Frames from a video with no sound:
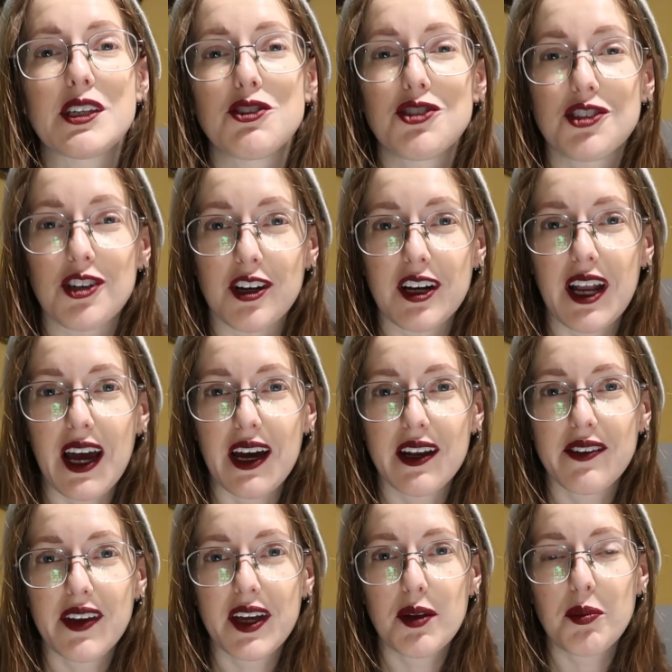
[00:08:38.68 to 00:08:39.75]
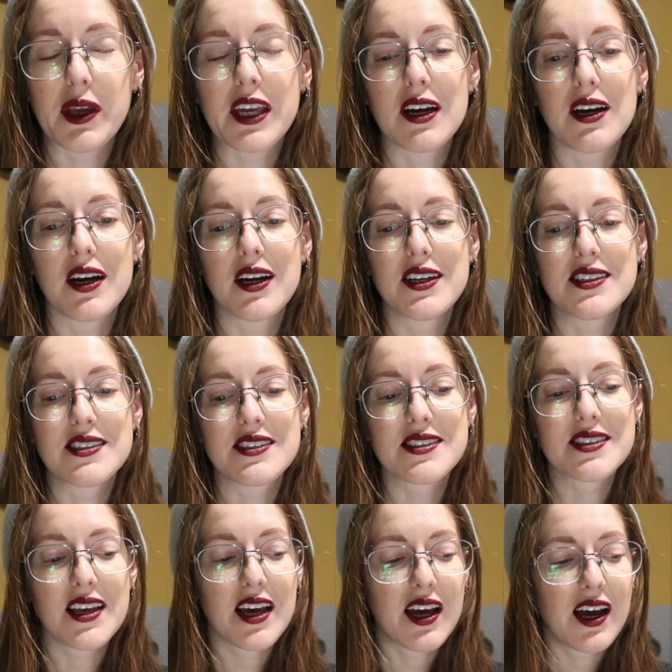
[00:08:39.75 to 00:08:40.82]
shirt out of it
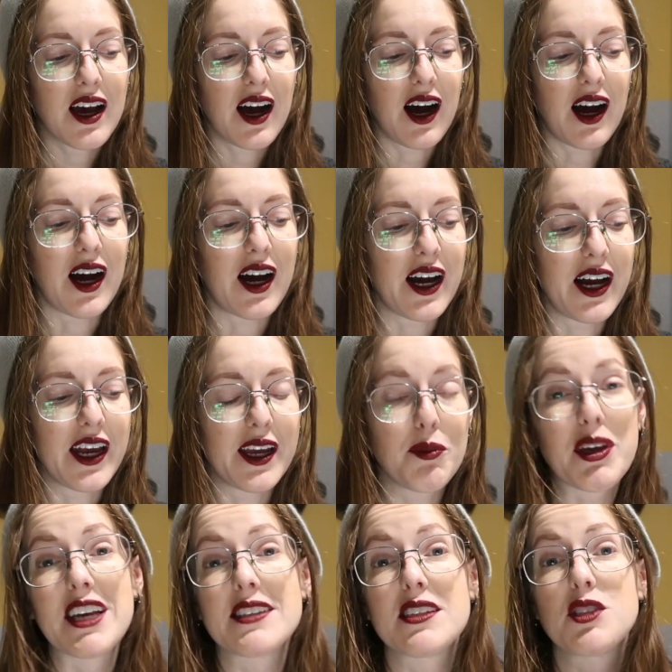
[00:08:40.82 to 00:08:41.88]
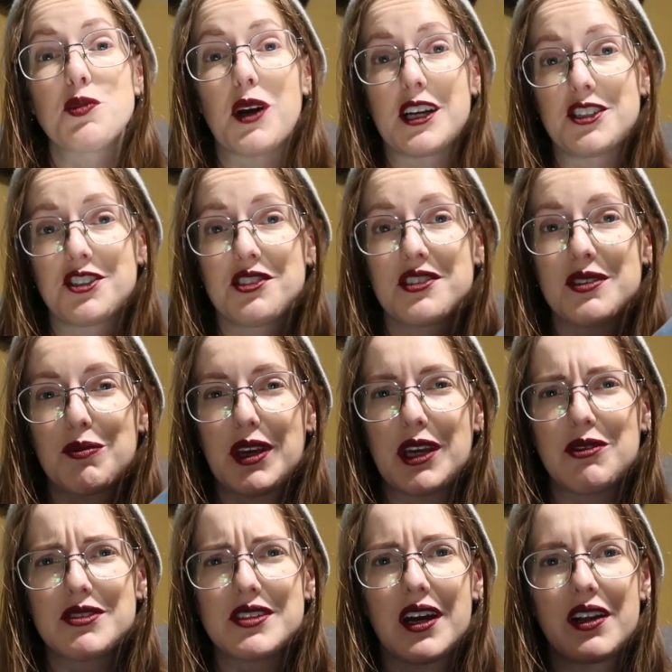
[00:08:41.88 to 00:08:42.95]
because it's precious to
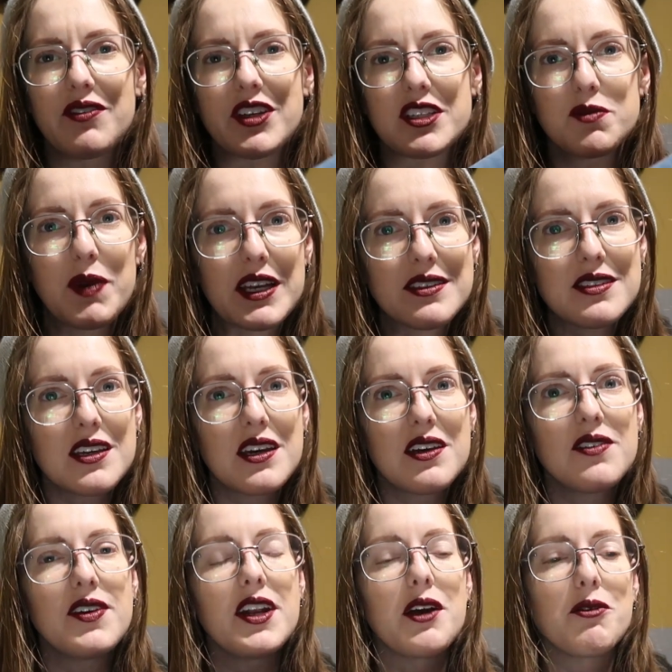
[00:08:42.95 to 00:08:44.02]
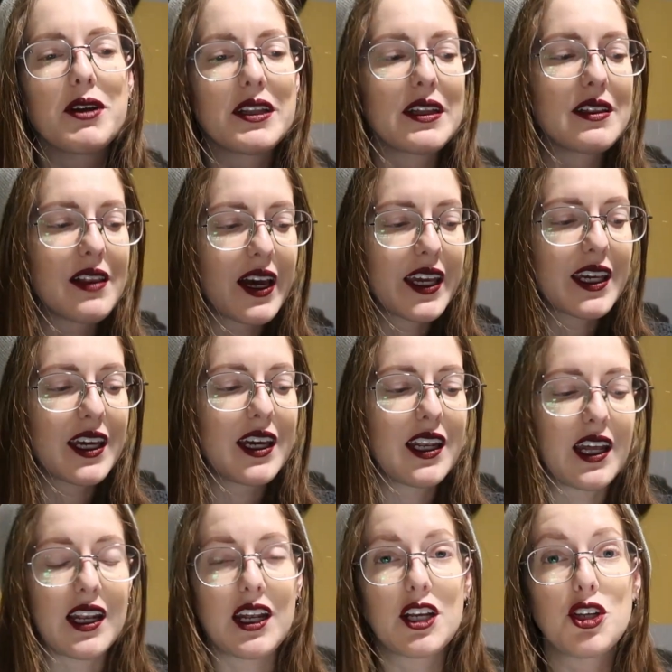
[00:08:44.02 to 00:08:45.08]
me. It was kind of expensive, and I really like
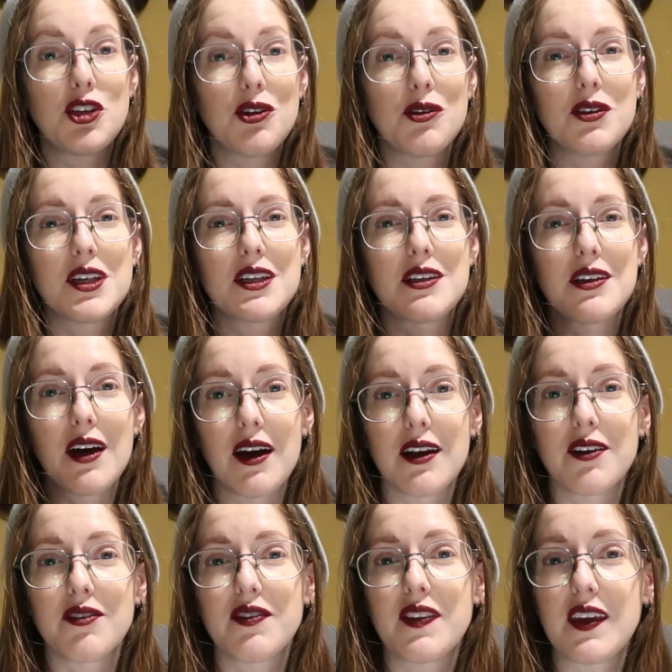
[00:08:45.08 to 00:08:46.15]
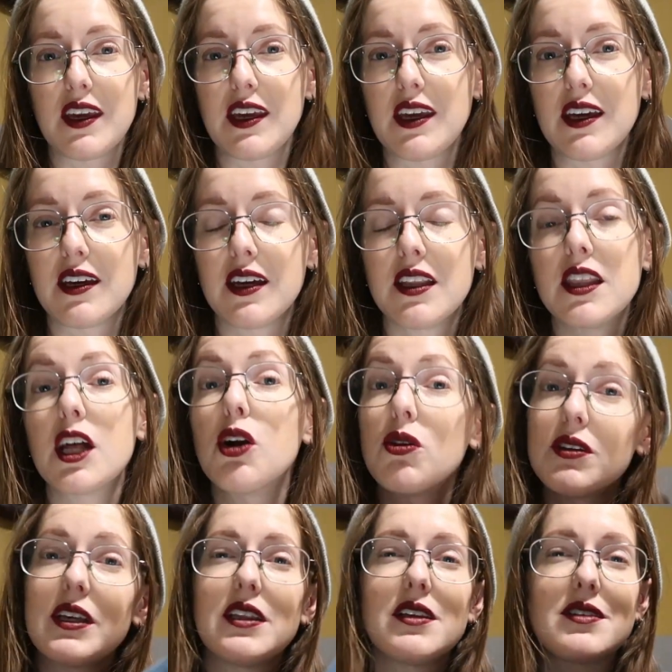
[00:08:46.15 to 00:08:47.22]
it, and I knew that
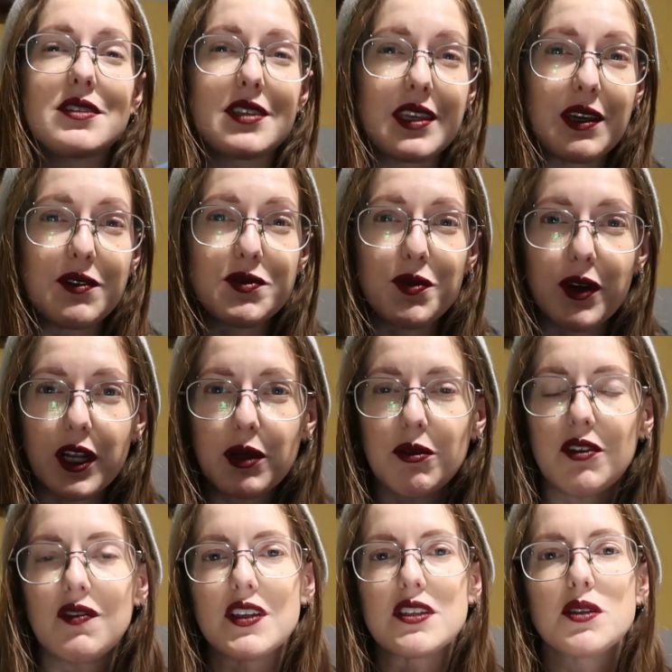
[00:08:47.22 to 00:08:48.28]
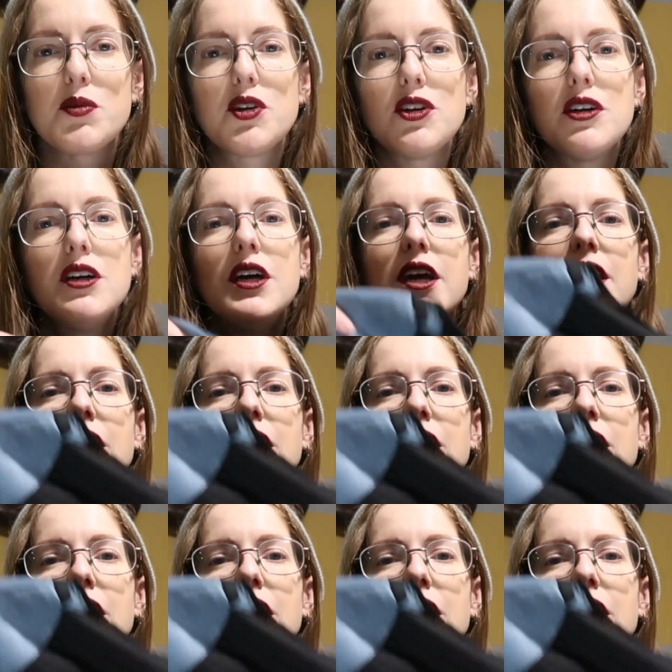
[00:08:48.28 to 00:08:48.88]
only the sleeves were going to be visible.